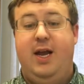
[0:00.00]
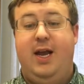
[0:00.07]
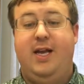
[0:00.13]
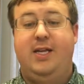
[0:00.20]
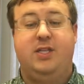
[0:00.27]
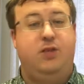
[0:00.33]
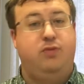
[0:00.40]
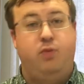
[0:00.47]

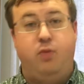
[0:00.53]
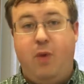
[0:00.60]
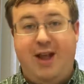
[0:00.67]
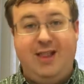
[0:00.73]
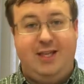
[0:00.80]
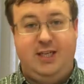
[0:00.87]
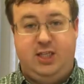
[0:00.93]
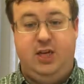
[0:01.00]
is
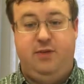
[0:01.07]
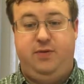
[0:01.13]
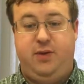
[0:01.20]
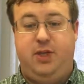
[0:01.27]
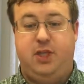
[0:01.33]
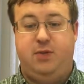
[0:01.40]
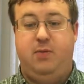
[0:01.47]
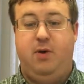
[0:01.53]
relatively
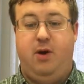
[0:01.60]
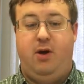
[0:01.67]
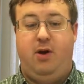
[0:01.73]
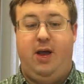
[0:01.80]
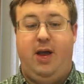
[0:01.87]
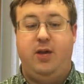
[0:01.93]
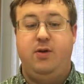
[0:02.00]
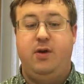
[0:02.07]

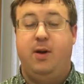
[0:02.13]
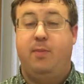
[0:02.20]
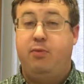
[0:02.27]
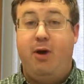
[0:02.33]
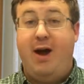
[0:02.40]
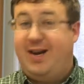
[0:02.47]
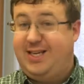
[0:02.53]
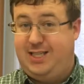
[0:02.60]
small, and you can
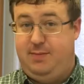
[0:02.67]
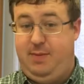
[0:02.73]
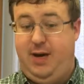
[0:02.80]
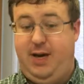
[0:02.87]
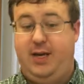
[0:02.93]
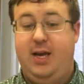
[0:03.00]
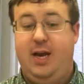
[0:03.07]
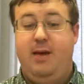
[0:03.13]

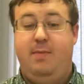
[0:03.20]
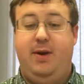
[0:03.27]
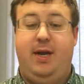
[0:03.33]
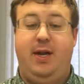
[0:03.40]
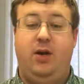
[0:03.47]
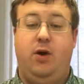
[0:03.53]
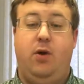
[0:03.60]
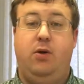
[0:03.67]
approximate it by
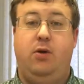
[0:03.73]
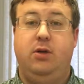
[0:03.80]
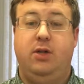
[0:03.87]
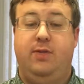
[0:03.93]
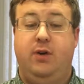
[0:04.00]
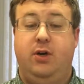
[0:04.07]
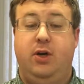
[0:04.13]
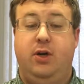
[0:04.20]
getting a hold
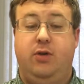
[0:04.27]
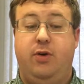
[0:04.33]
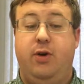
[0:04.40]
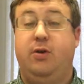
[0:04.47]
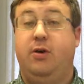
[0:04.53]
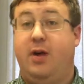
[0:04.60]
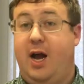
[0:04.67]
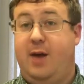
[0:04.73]
of a good
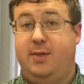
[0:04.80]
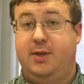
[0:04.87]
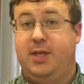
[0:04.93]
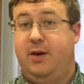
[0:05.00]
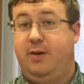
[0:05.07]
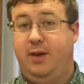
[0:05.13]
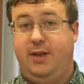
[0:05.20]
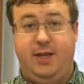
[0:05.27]
critical
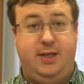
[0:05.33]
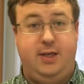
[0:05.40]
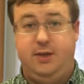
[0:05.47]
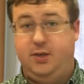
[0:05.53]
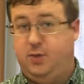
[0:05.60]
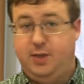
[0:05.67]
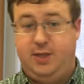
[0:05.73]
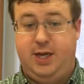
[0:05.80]
commentary that
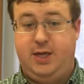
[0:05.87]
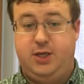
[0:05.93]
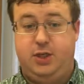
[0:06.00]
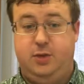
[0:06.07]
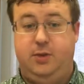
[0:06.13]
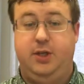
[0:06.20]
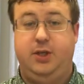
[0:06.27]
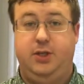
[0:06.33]
deals with
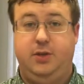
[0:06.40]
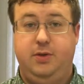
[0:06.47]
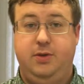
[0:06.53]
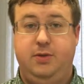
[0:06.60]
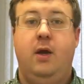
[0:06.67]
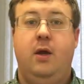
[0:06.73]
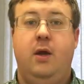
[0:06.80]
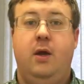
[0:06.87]
textual
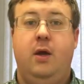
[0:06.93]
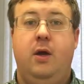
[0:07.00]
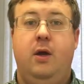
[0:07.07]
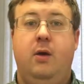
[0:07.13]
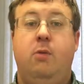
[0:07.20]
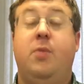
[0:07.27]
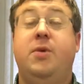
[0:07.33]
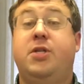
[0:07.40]
issues.
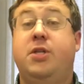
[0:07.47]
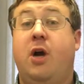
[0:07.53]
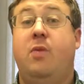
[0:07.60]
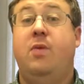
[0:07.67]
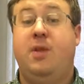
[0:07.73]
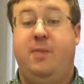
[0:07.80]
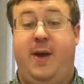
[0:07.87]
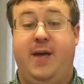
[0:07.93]
Well, we start
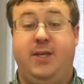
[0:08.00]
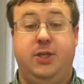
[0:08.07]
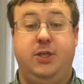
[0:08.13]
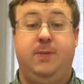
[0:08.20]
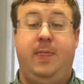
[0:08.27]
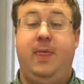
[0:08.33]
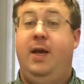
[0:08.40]
with the passage.